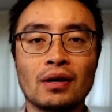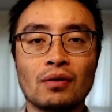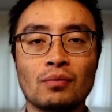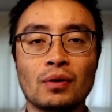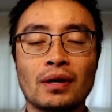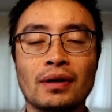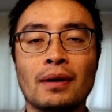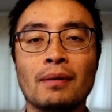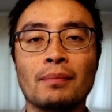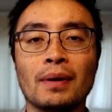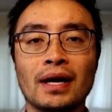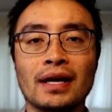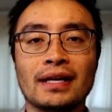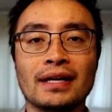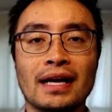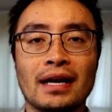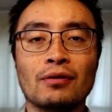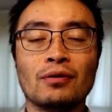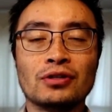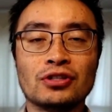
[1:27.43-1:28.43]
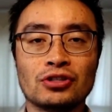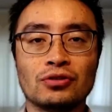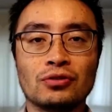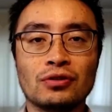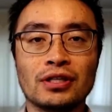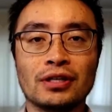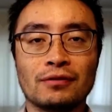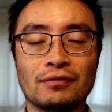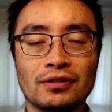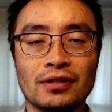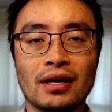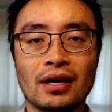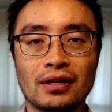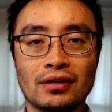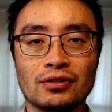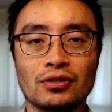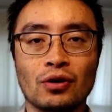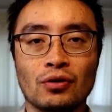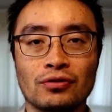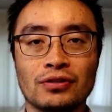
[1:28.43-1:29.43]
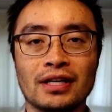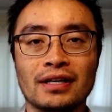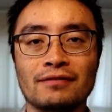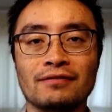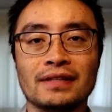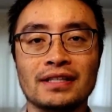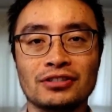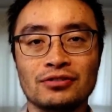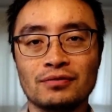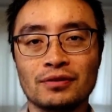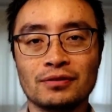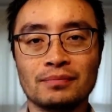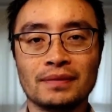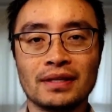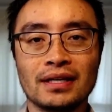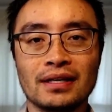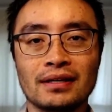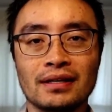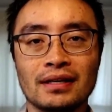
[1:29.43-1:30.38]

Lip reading: while their body language screams, "Don't invest with me."